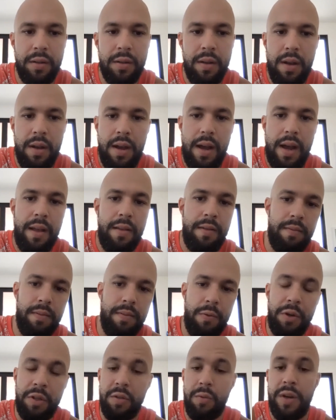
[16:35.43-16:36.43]
And the
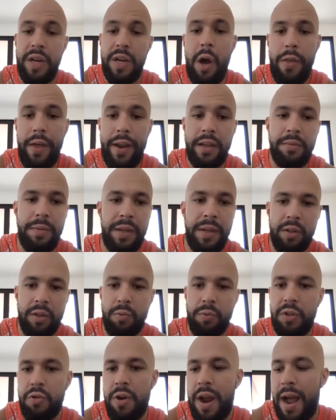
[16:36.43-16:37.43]
reason we do that is because
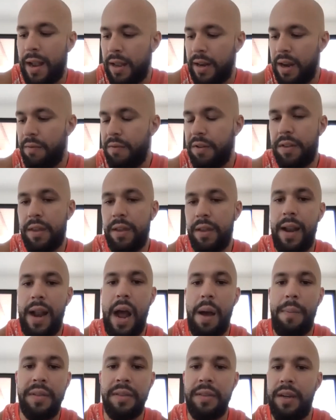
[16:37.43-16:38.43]
we're tracking everything that
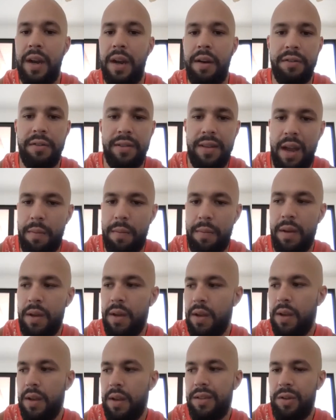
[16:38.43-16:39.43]
happens in every step.
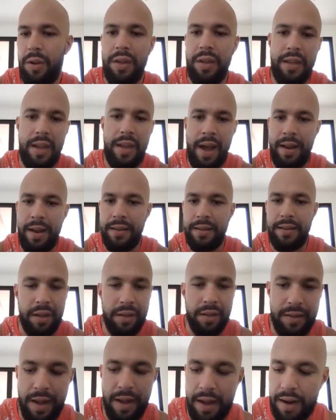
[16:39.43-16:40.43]
So in the end, it's like you
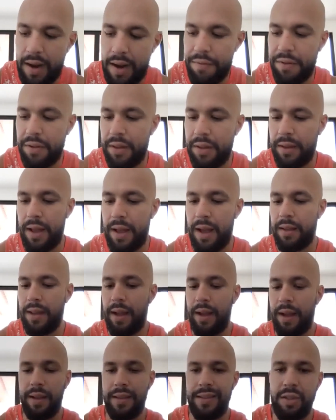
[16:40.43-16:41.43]
said, everything that
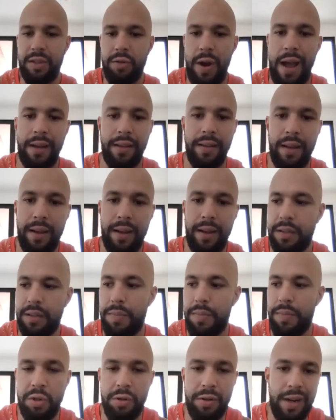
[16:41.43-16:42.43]
gets tracked, that gets
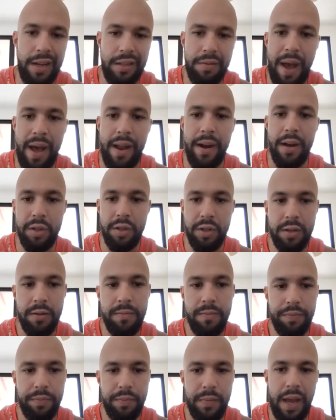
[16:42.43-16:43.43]
measured, gets managed.
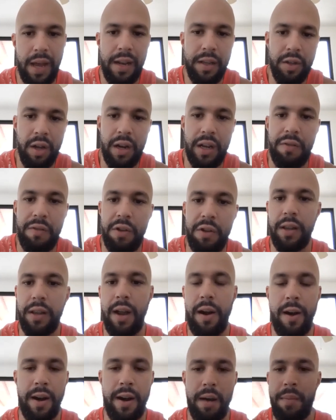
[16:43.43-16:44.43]
And it's going to give you
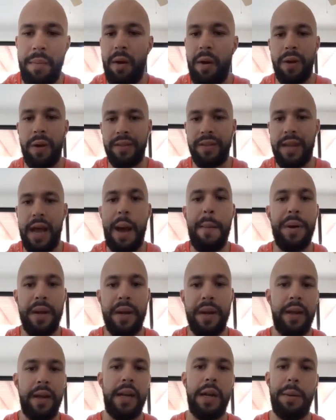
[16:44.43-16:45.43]
clarity of what's happening
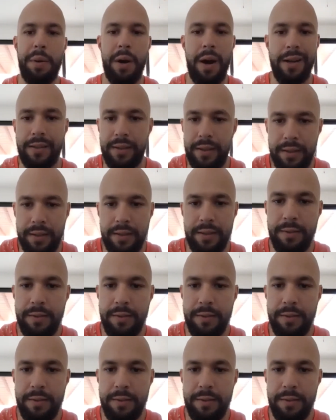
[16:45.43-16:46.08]
in a process.